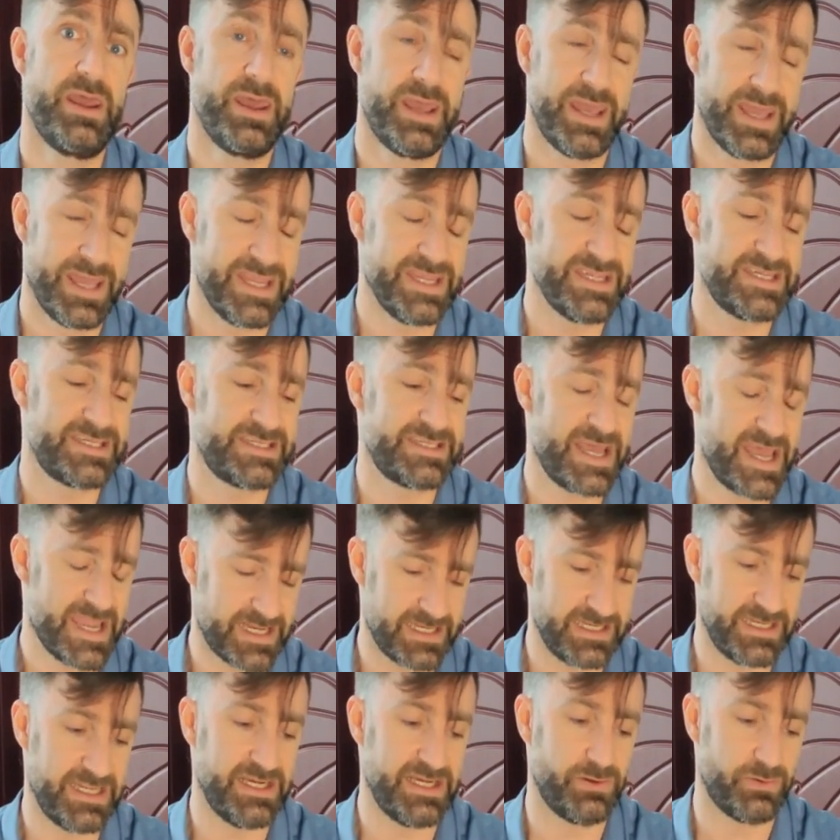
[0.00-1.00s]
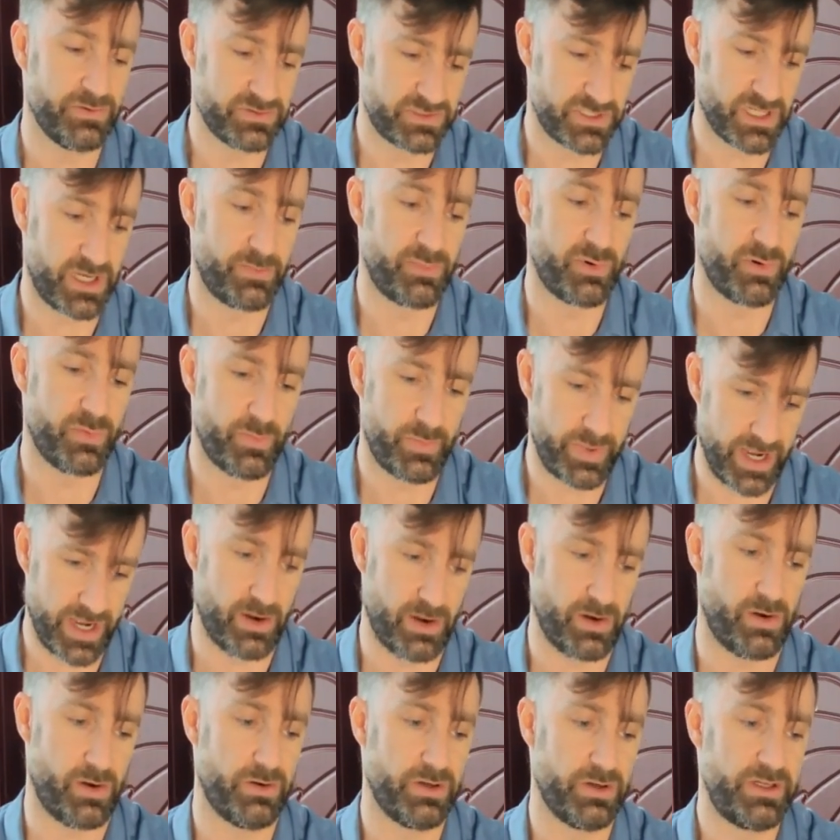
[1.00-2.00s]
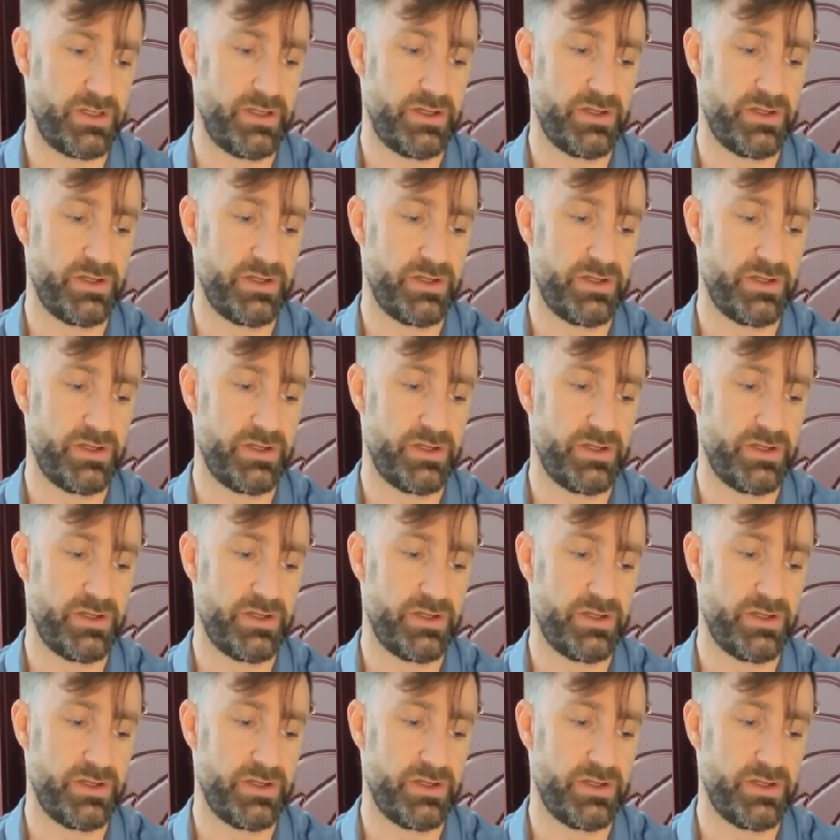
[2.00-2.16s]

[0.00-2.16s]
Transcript: Haystack Needle Double Barrel,